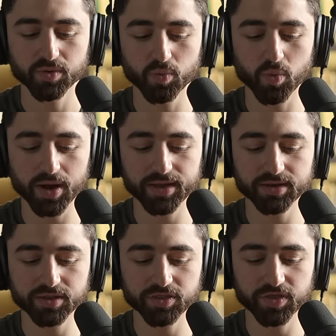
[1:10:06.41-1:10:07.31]
what
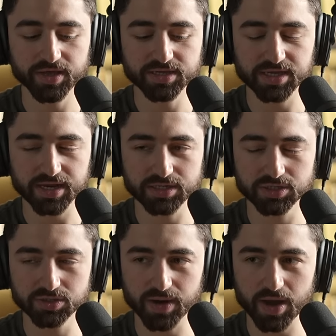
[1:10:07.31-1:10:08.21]
things I can
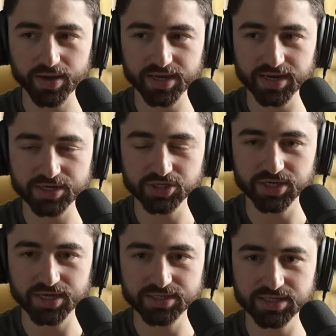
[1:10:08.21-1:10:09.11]
do, how I can
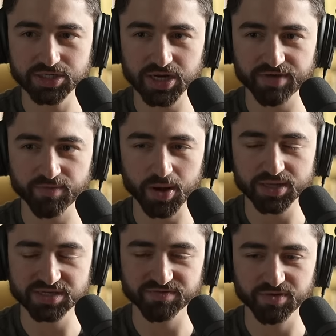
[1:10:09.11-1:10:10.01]
educate, teach, have a
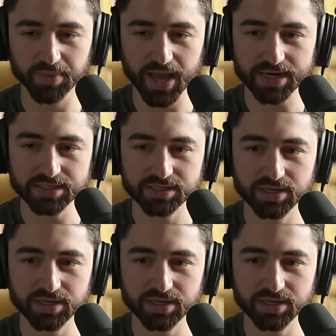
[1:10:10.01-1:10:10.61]
positive impact.